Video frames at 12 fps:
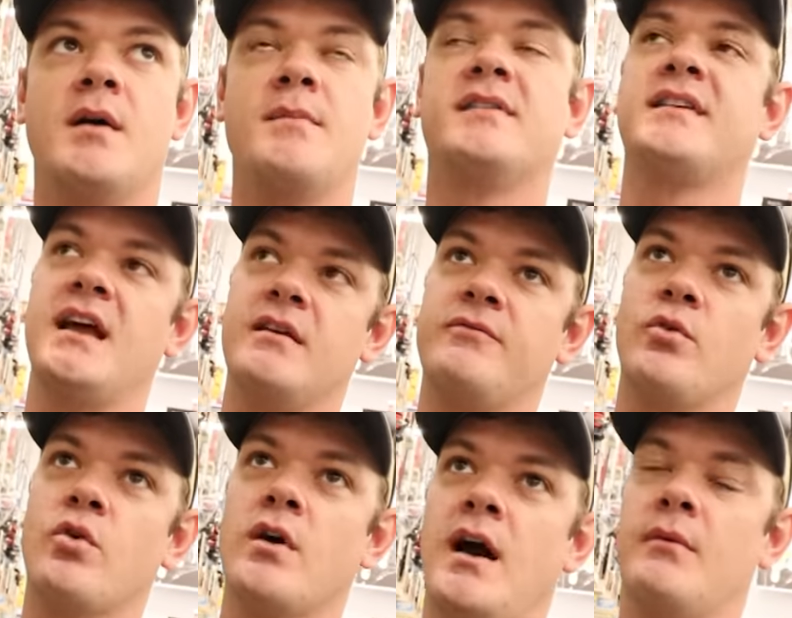Missed
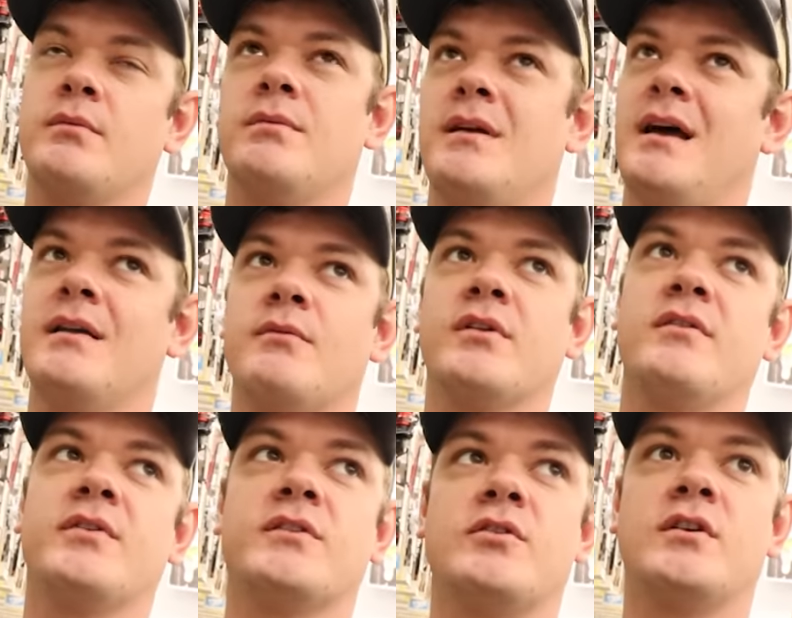84. I didn't really
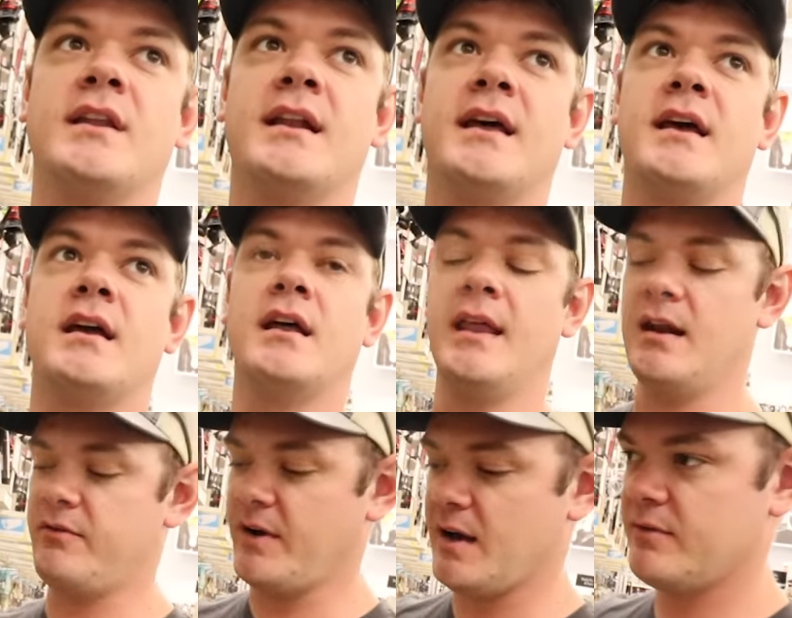feel too good that day. And
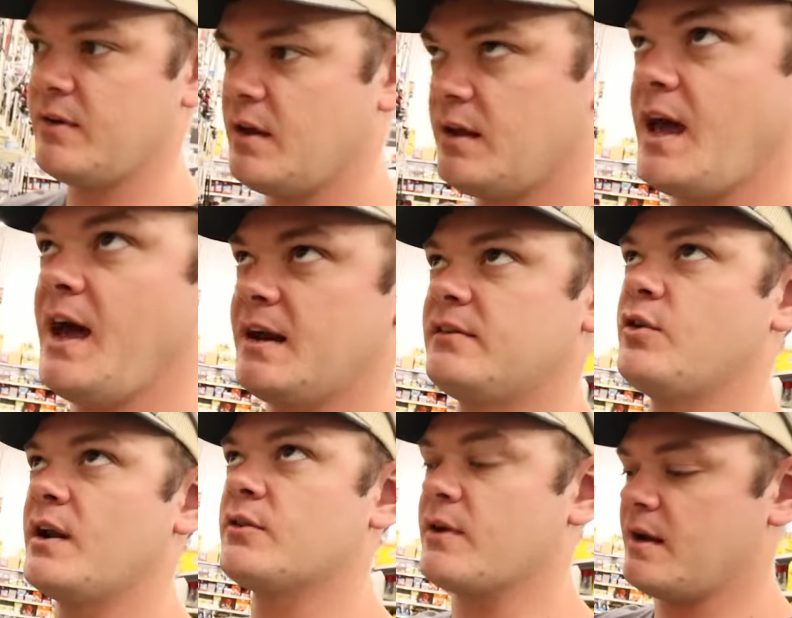85. Yeah, 82,
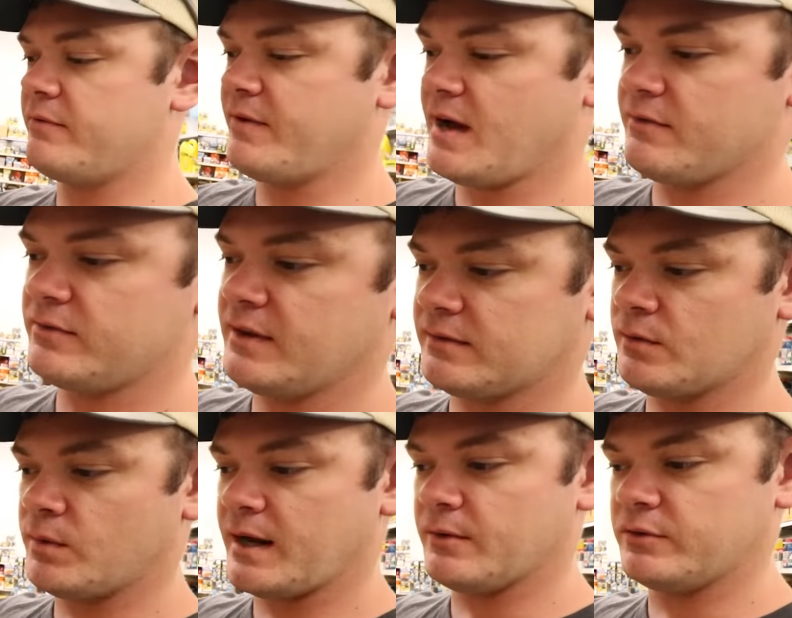83, 85. That's the
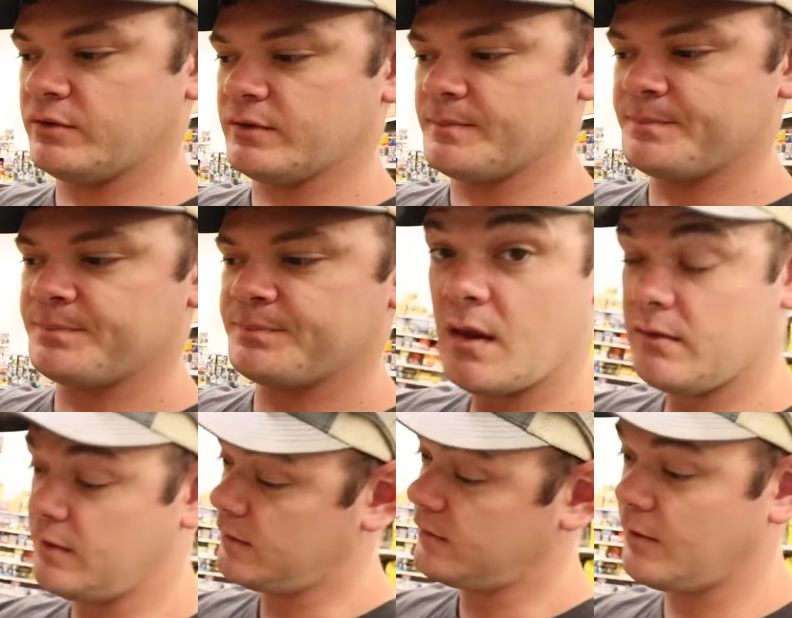one I was using.
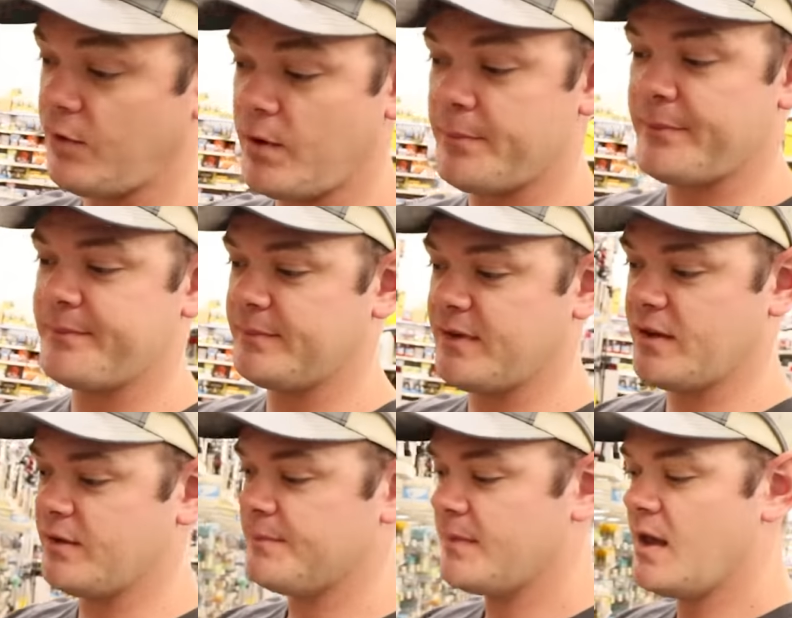Secret weapon. I'm
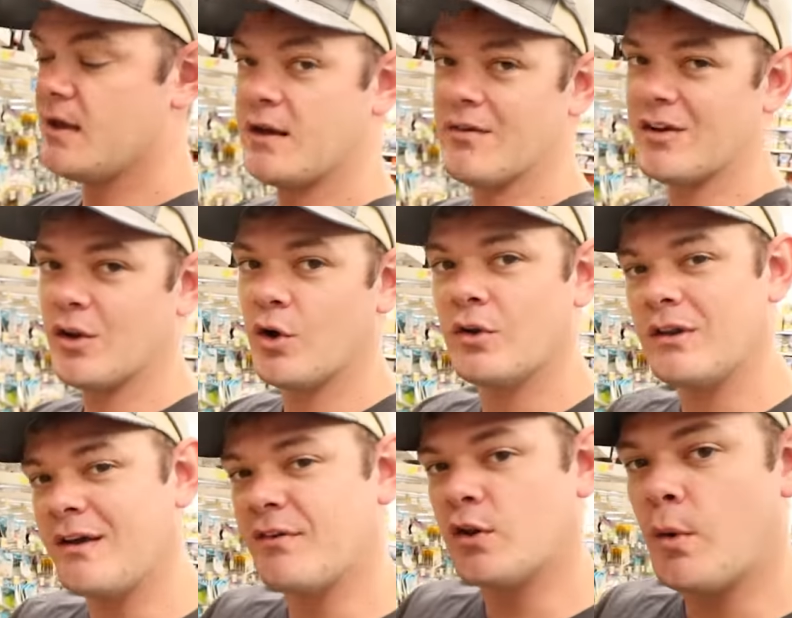telling you. You give it a
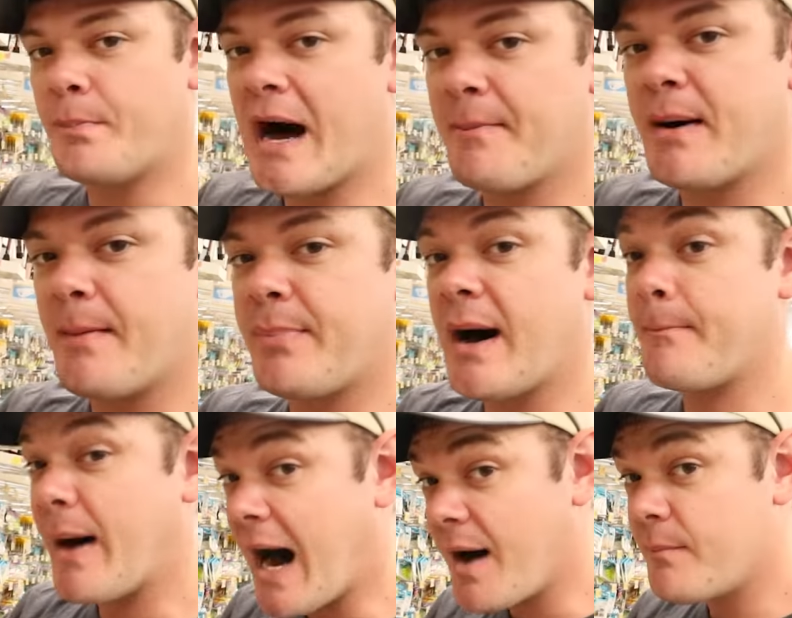little pop, pop, pop,
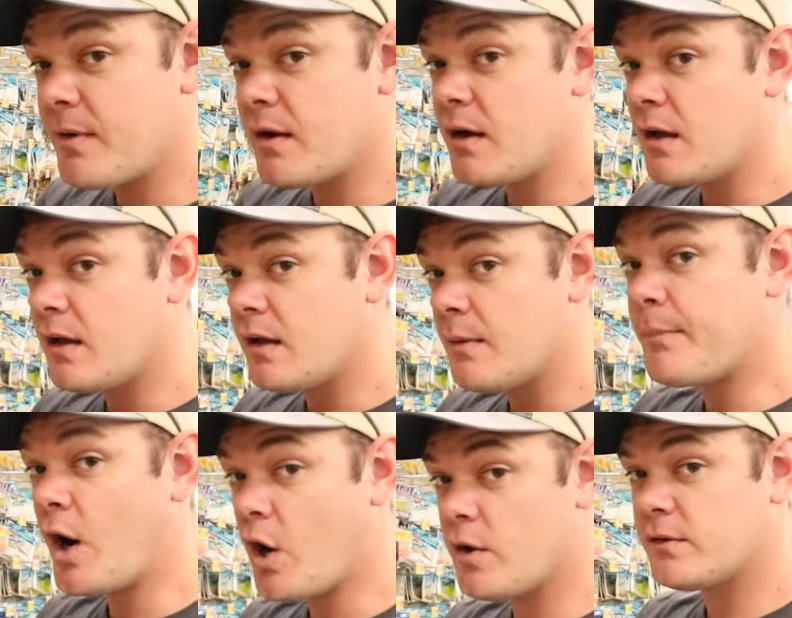pop,
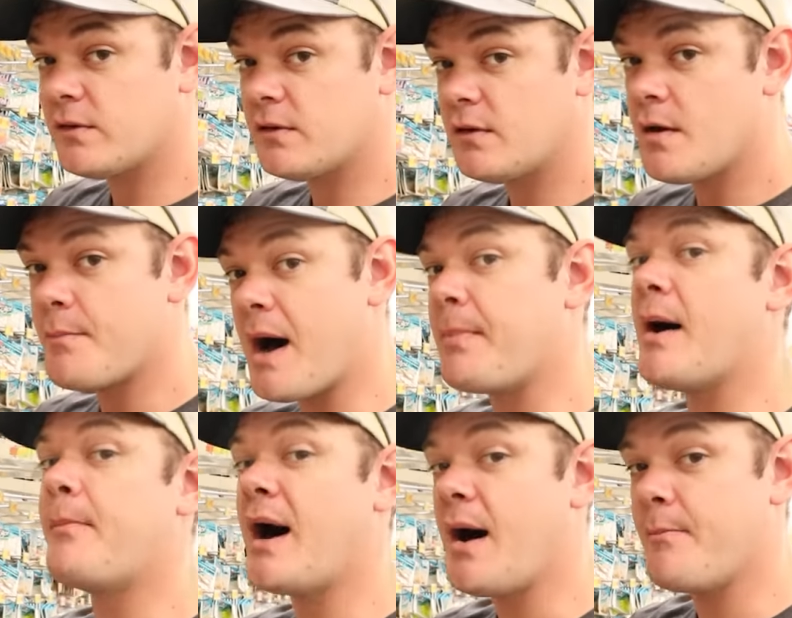pause, pop,
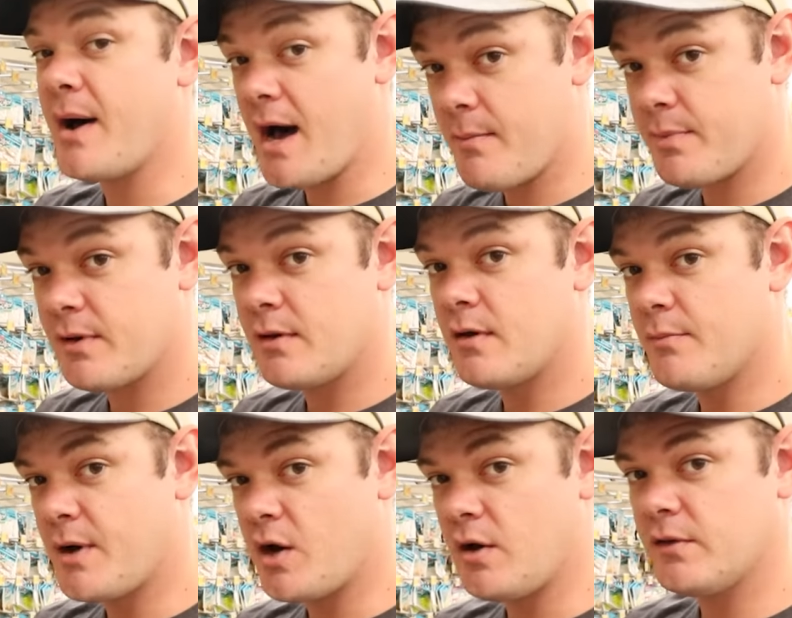pop, pop, pop,
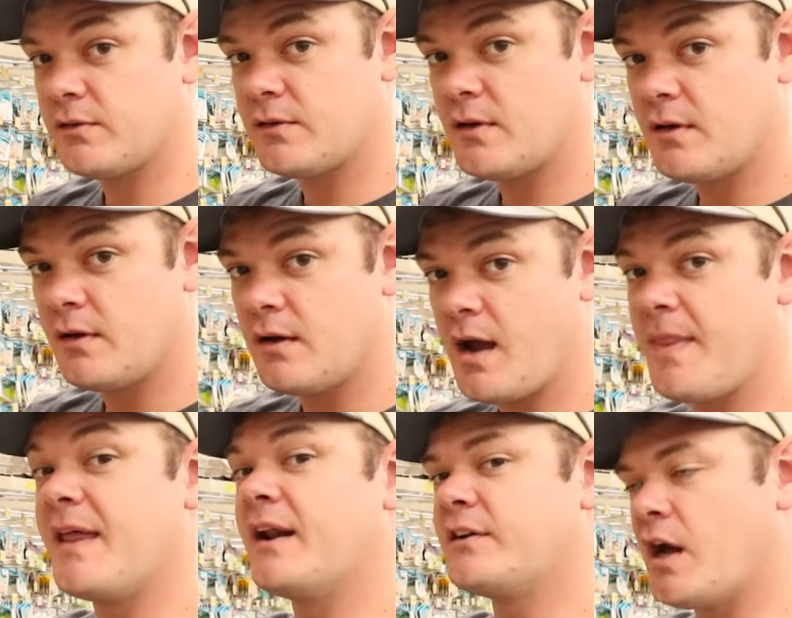pause,
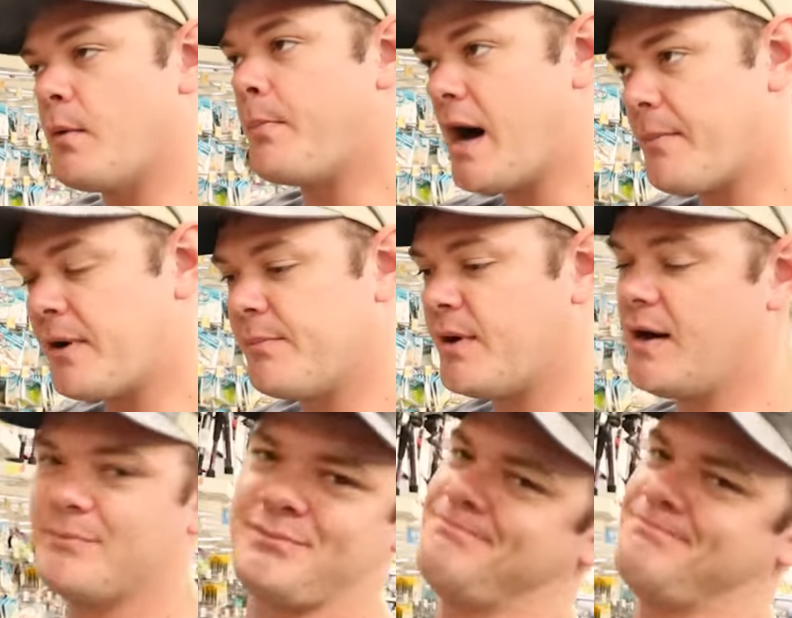and then a double pop and a pop.